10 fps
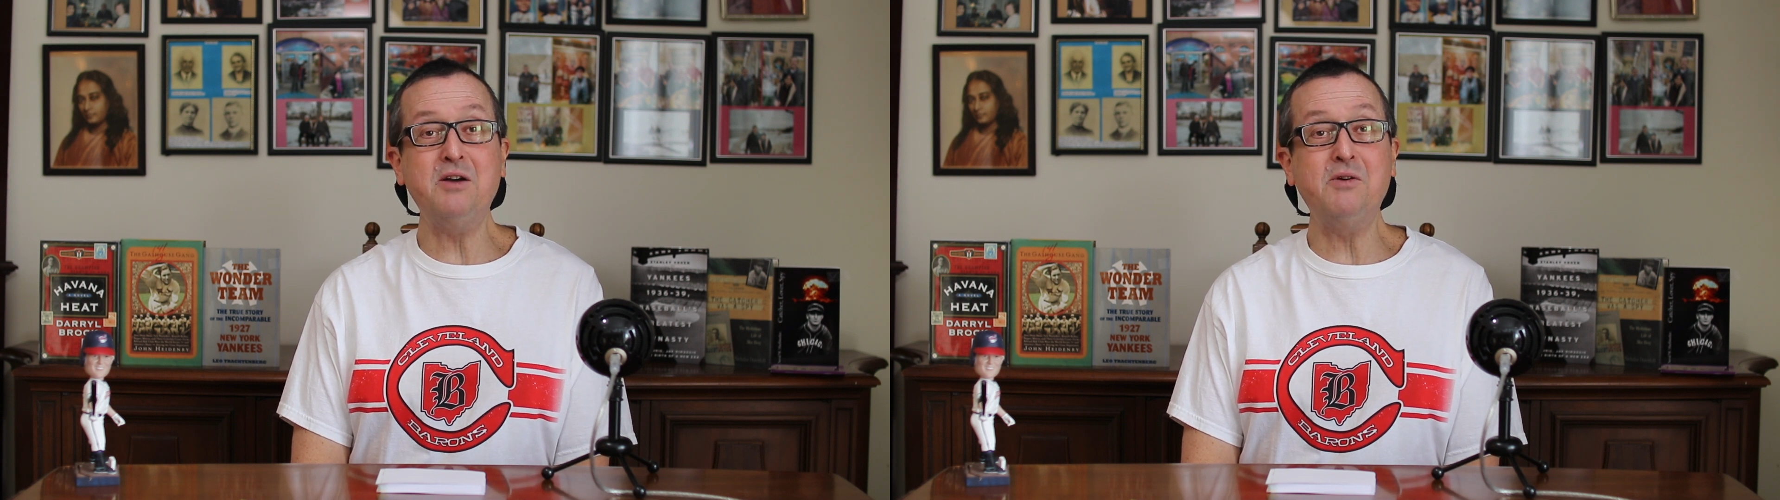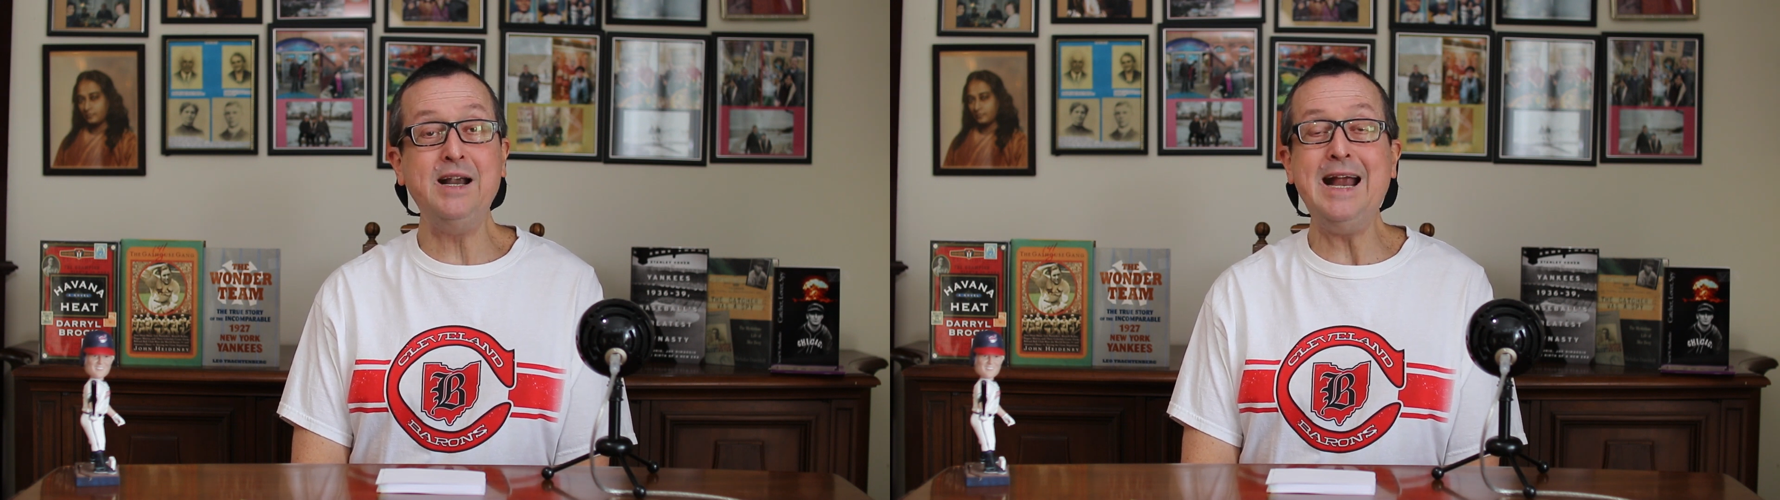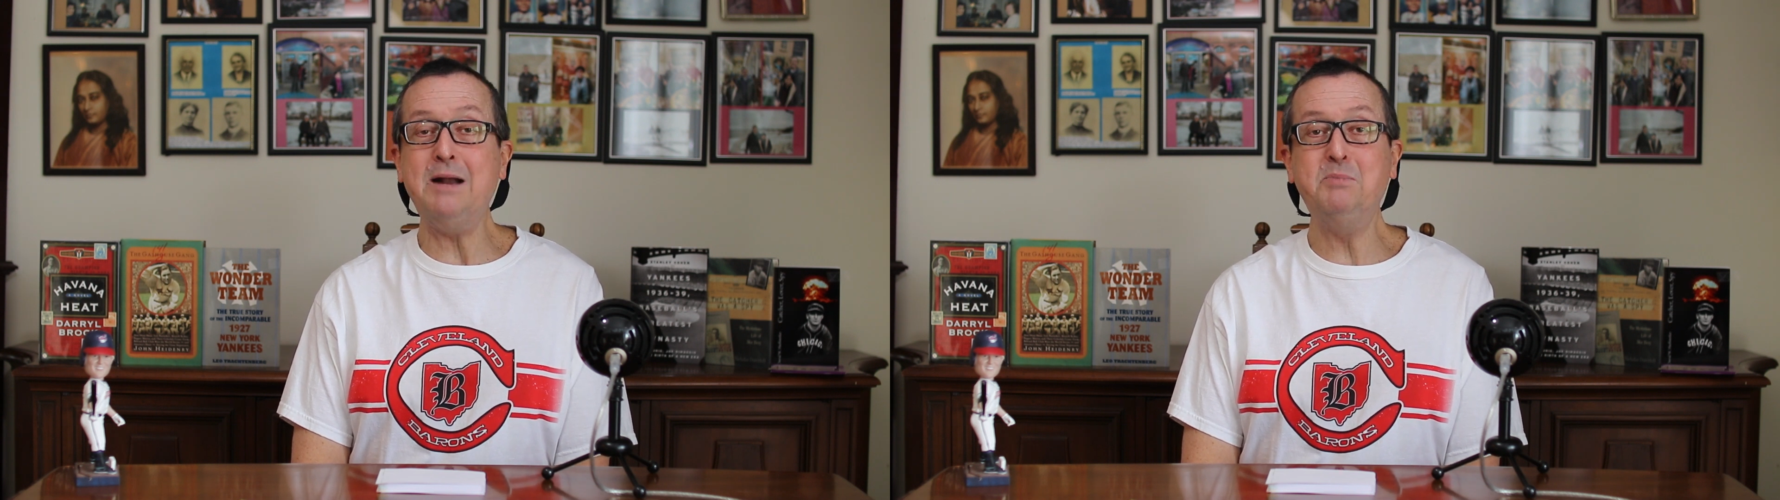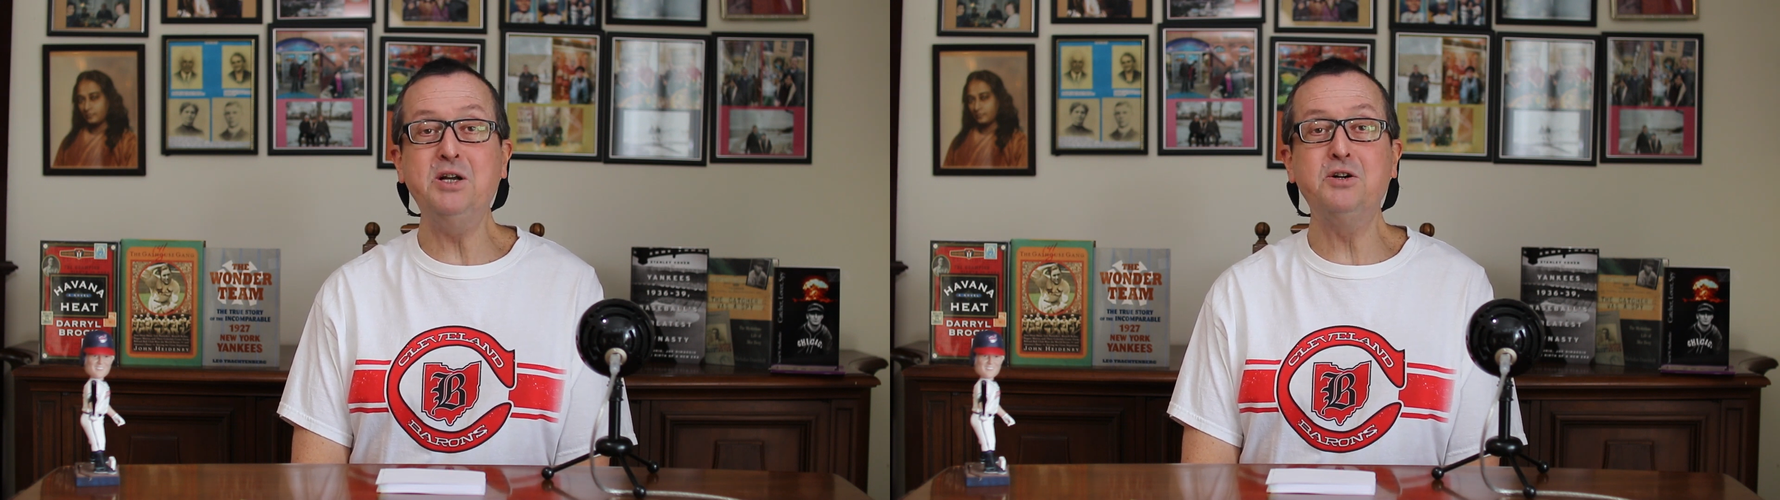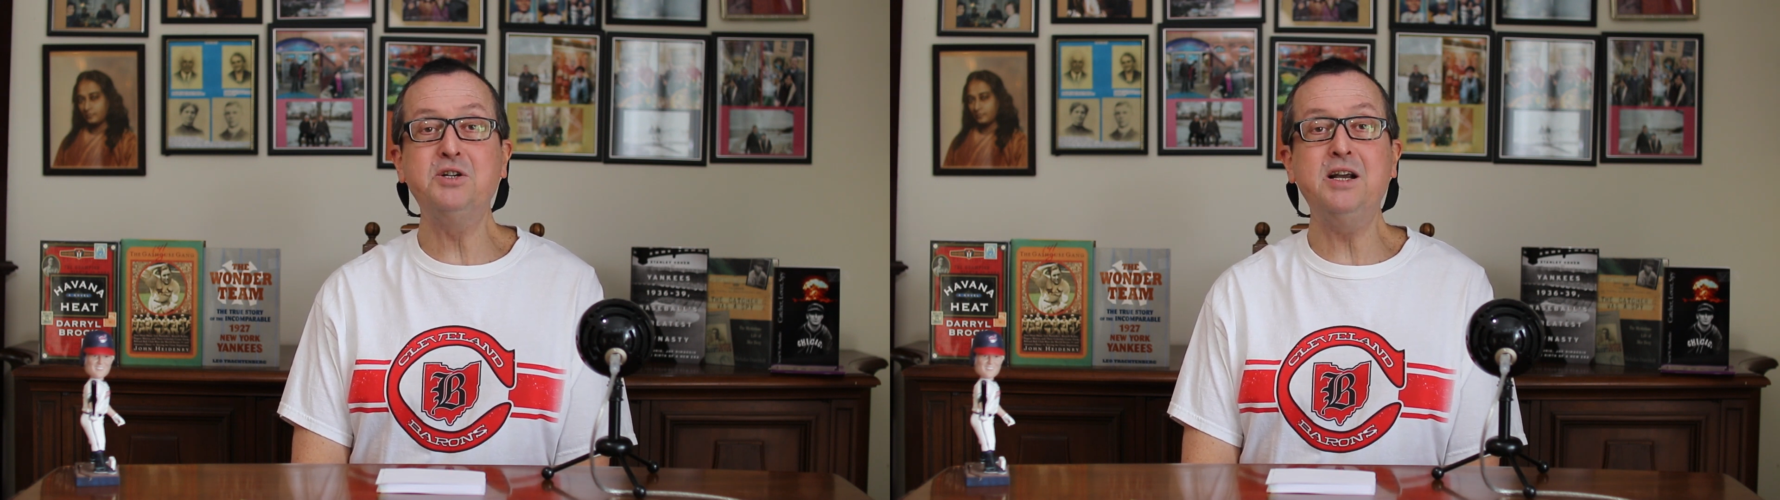Rea at
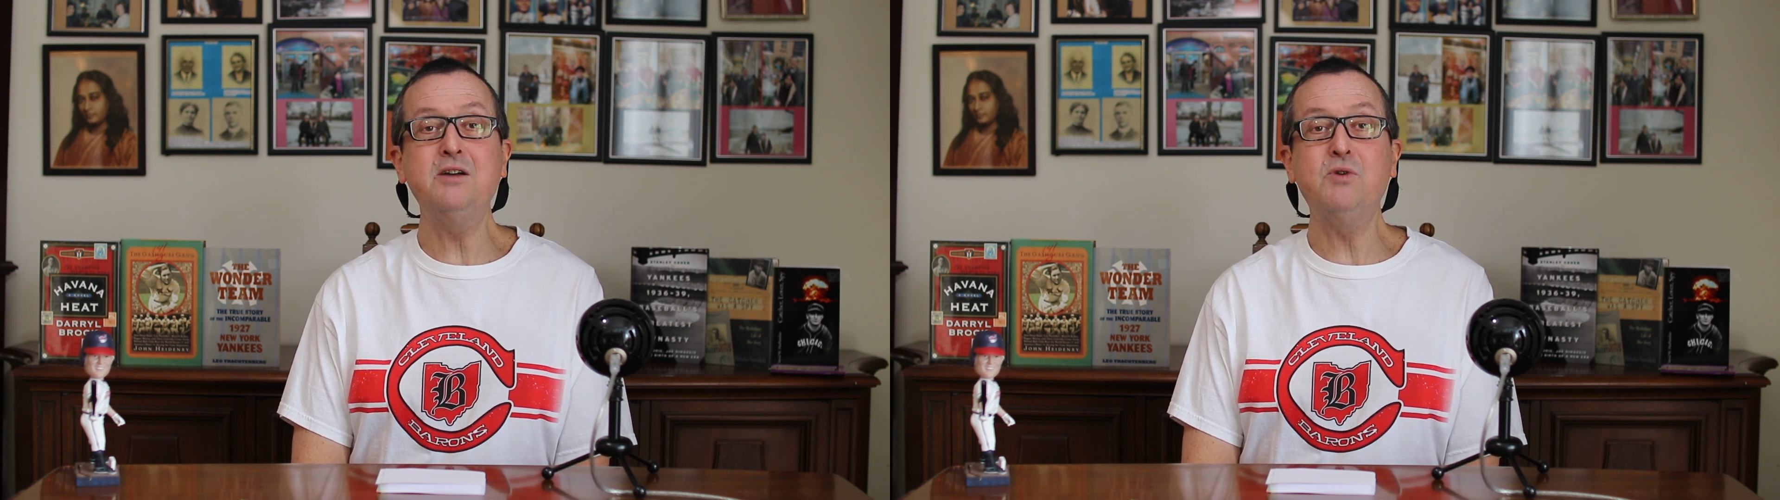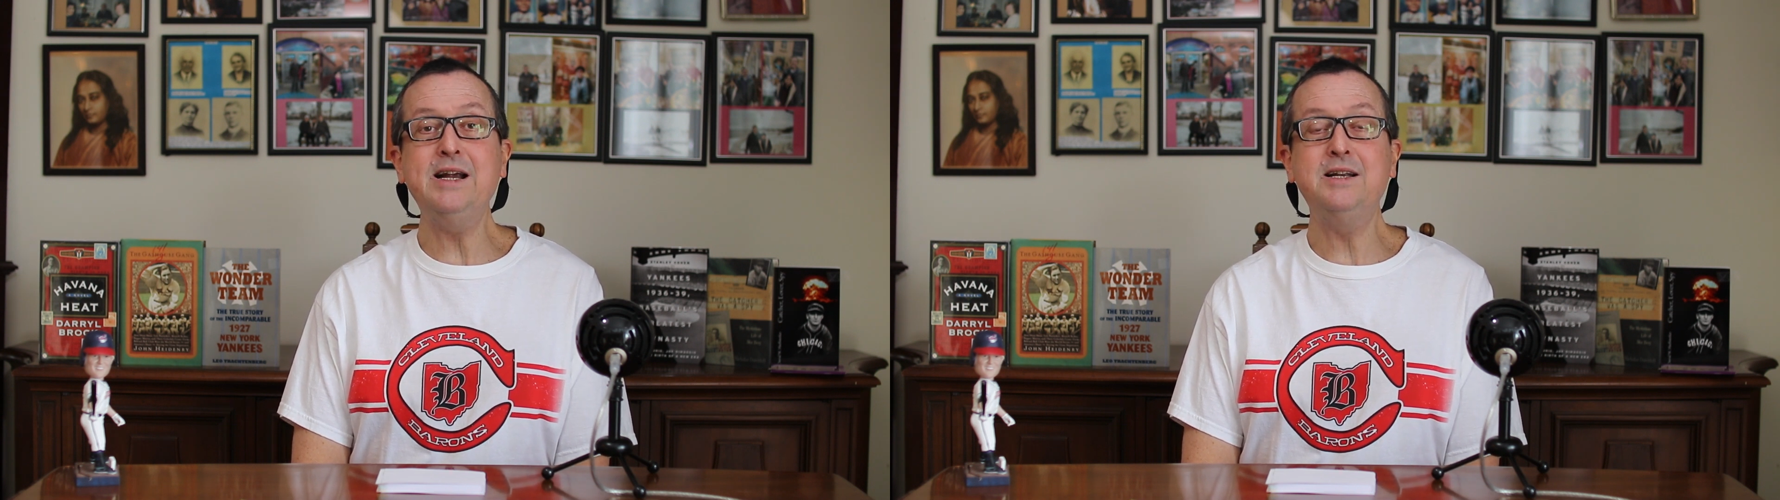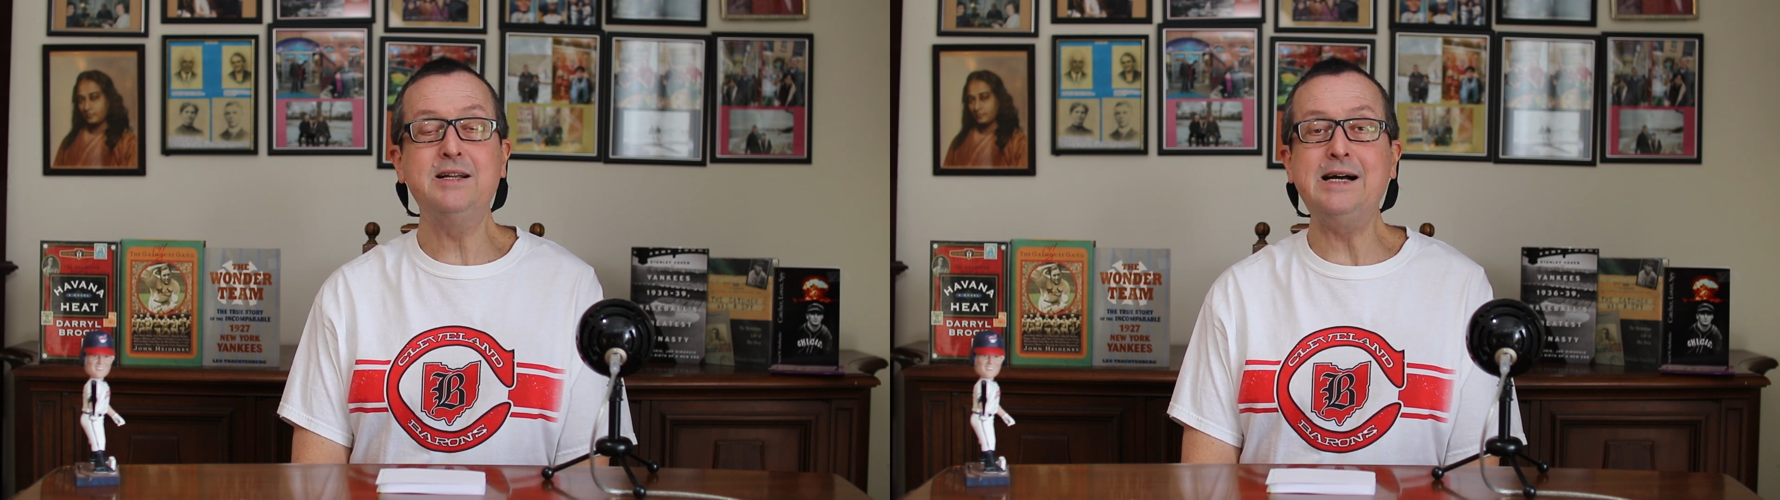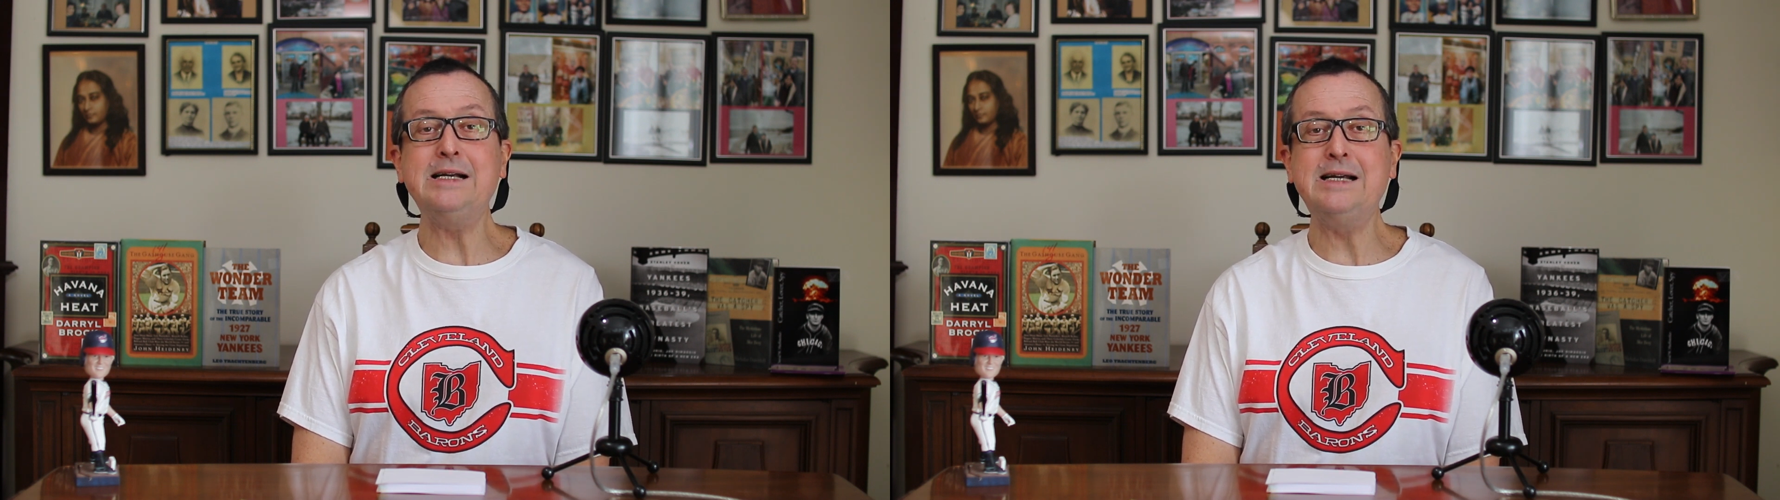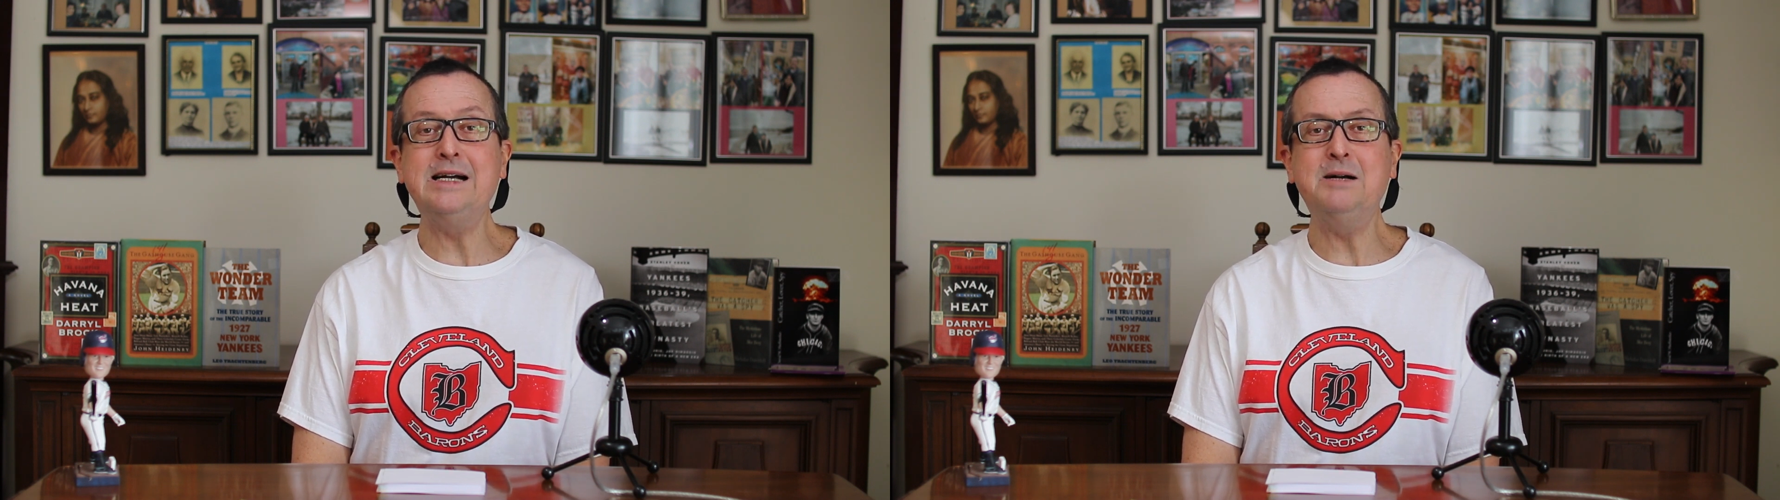
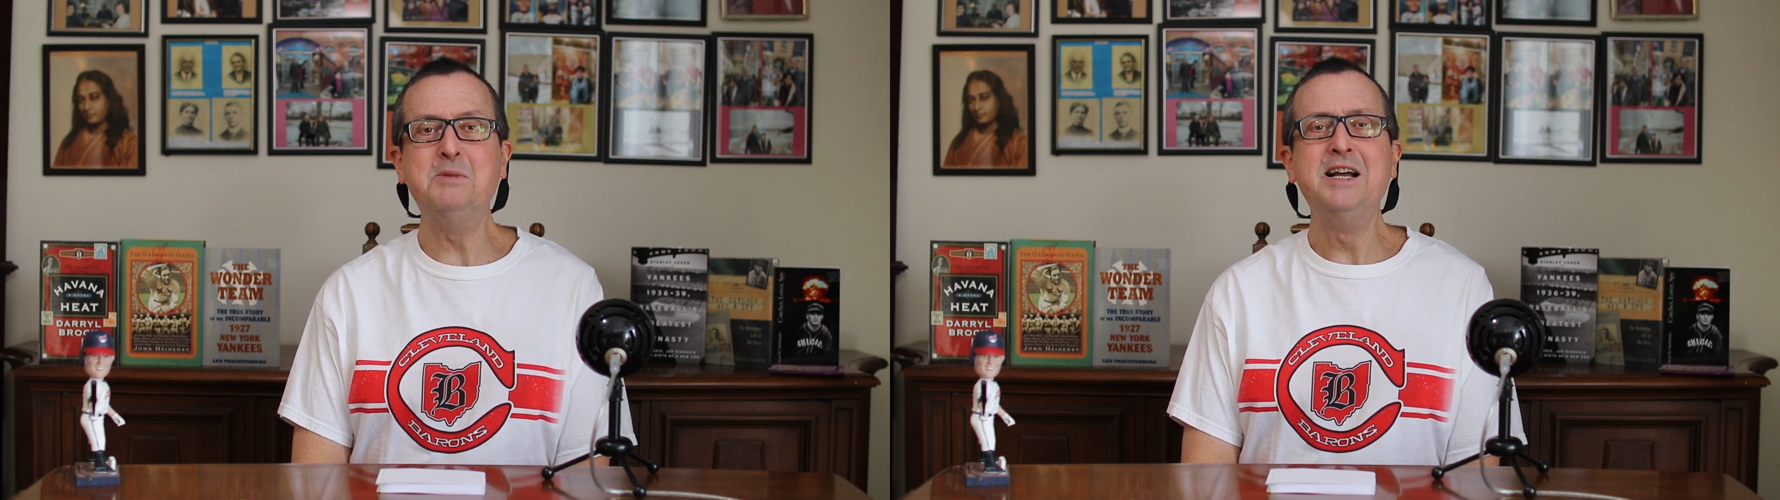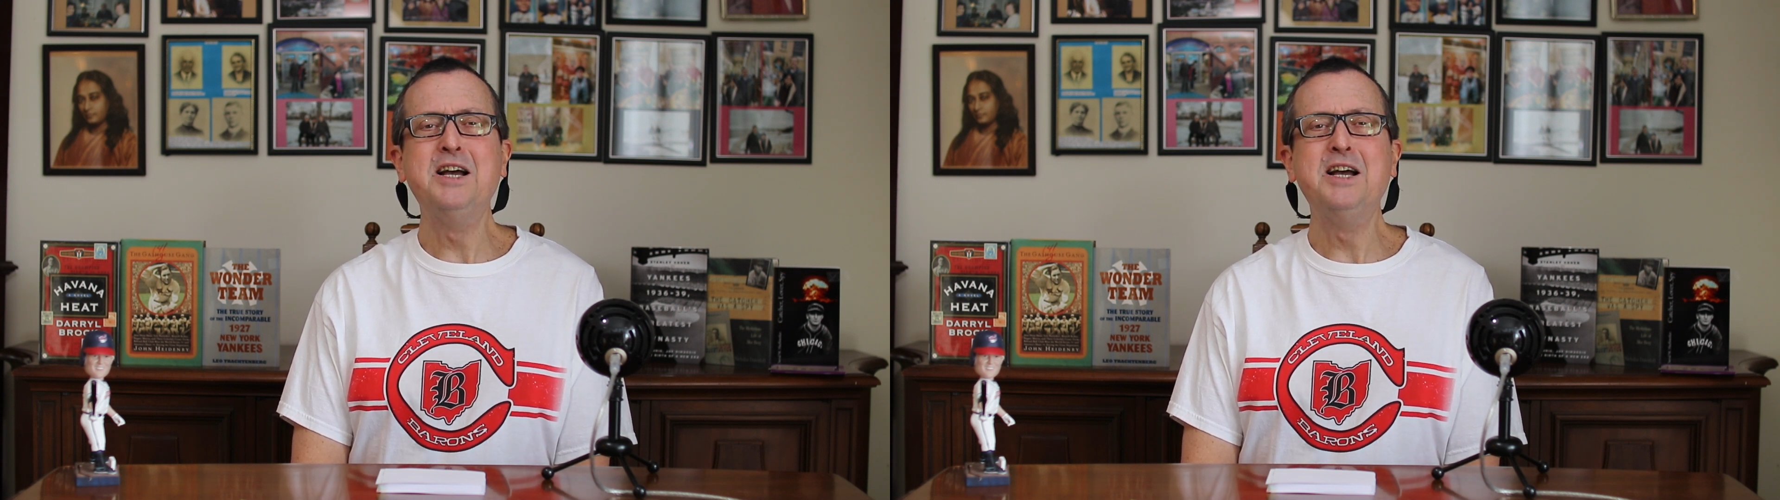peterjrea.com.